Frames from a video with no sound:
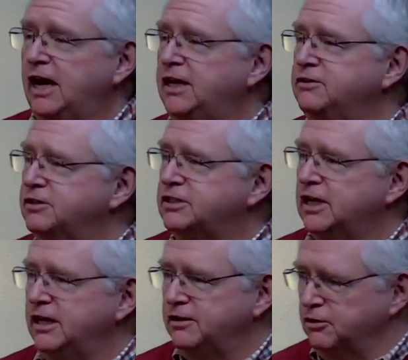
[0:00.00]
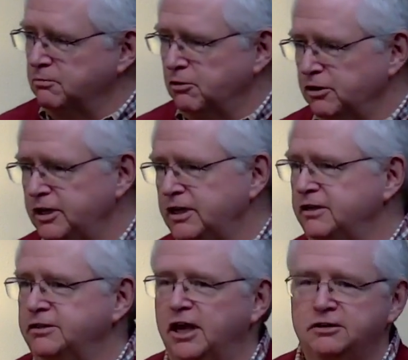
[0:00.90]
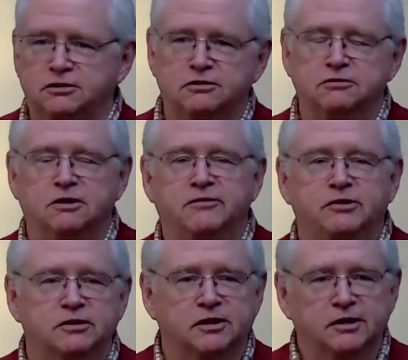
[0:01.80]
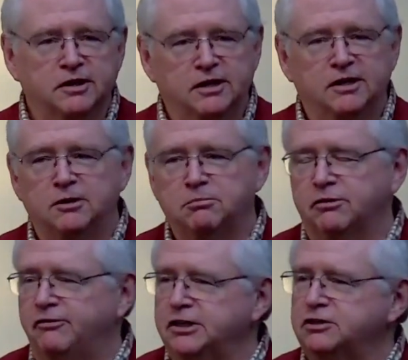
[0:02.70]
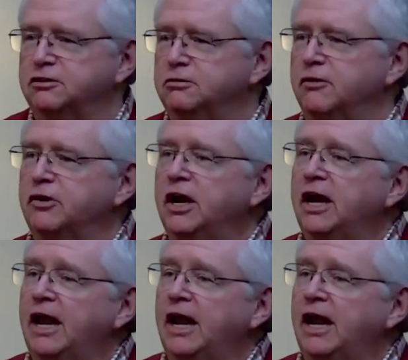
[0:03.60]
and you'd say, good morning, doctor whoever or professor whoever.